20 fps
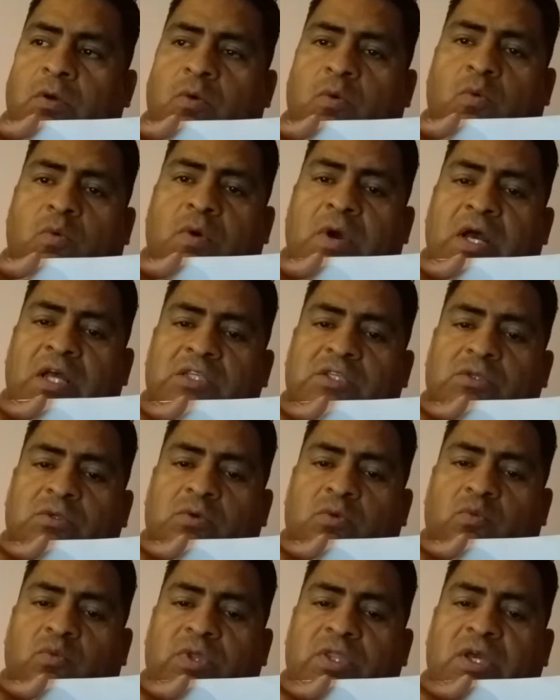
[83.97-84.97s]
was
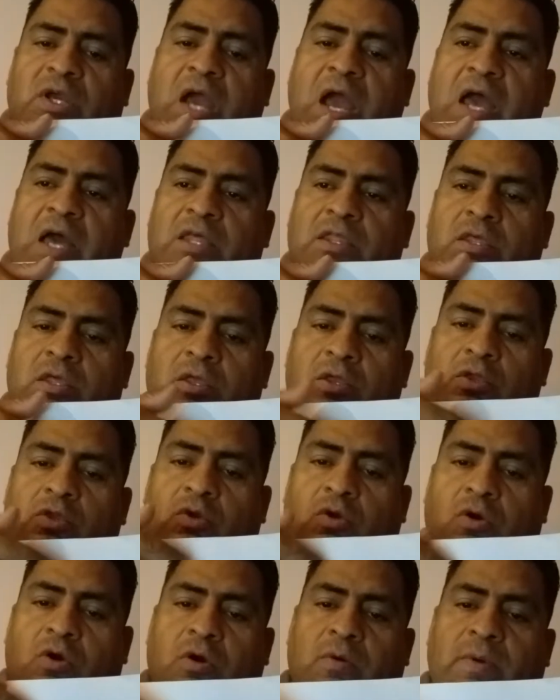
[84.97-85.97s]
with God,
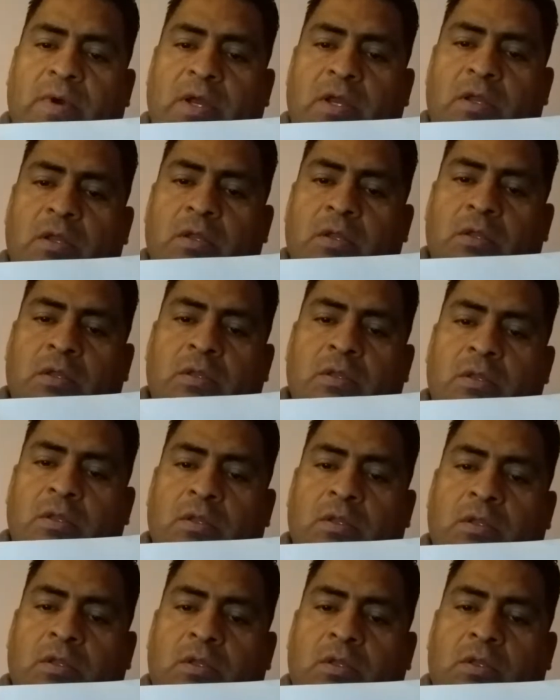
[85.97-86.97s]
Jehovah.
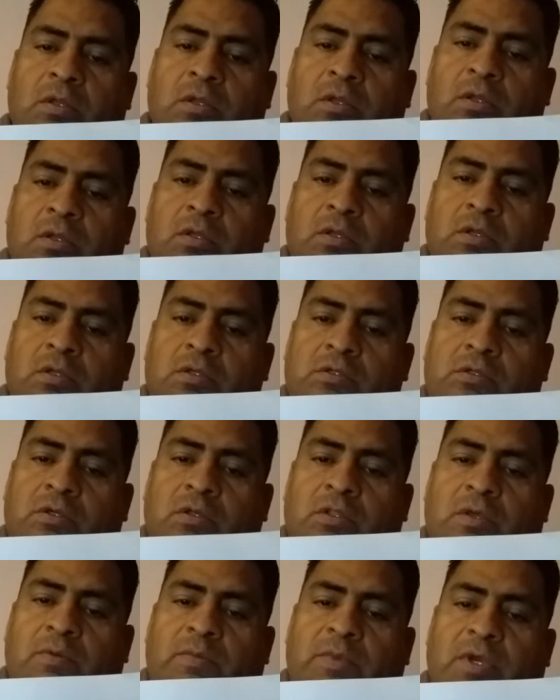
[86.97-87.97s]
So
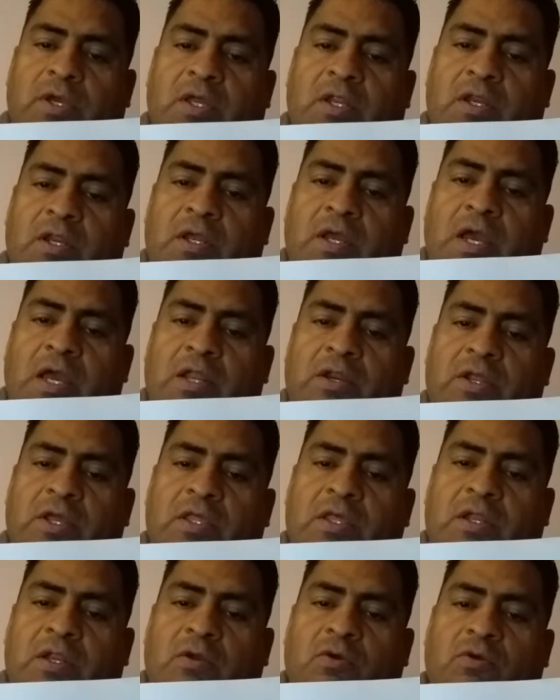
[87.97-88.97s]
the bigger guy right
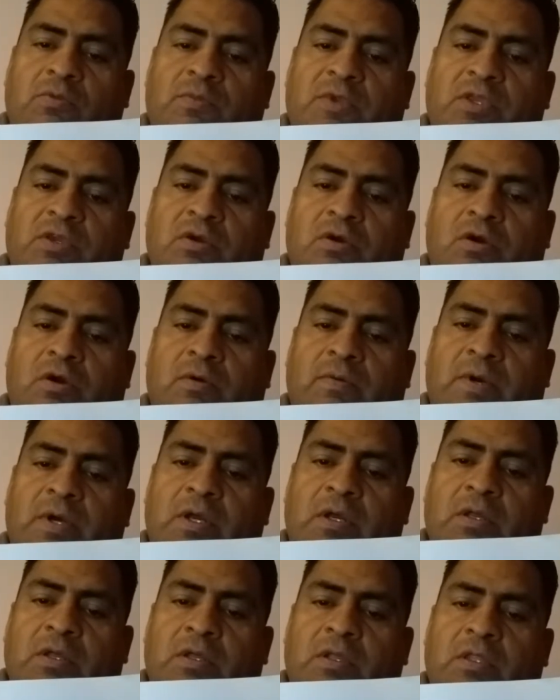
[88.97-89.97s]
there would be Jehovah.
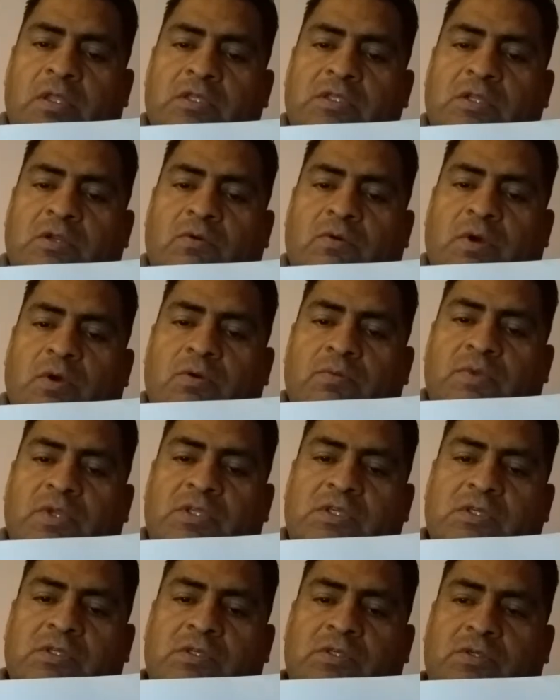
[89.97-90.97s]
This little one would be
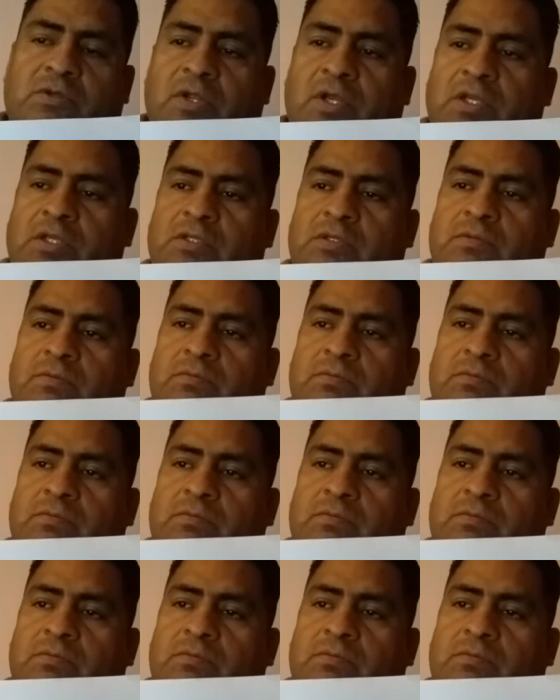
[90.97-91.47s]
Jesus Christ